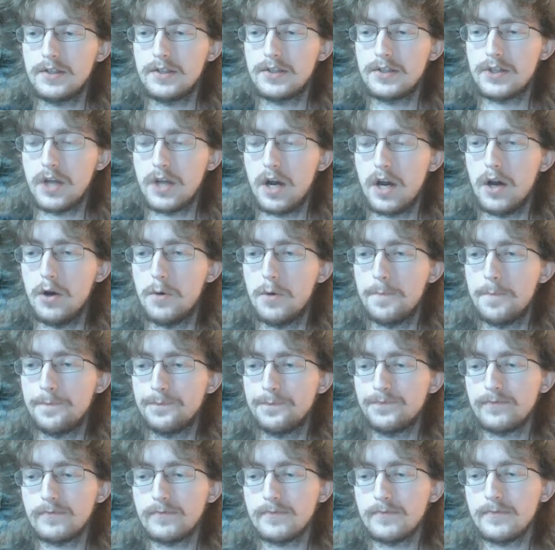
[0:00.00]
So,
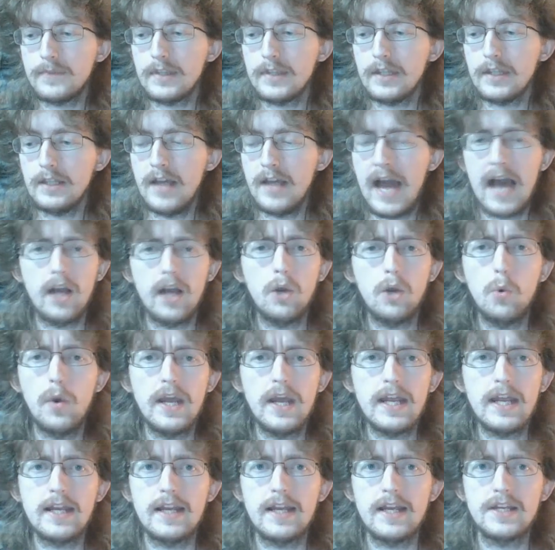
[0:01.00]

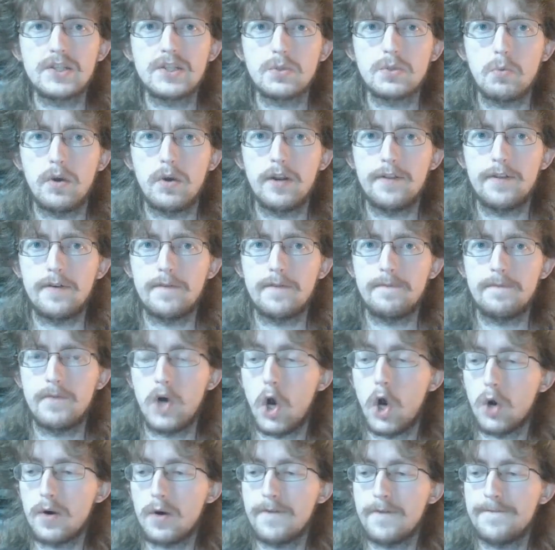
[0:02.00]
Halloween is one of the
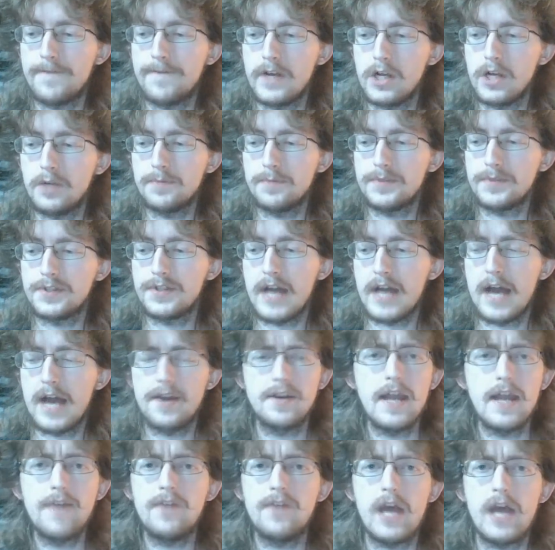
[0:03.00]
horror films
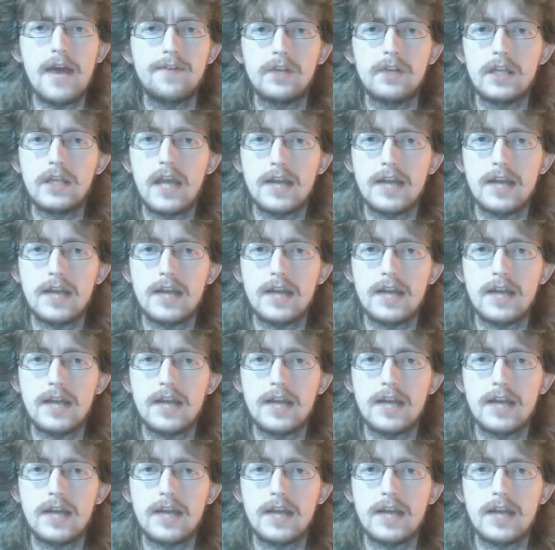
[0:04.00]
that never ever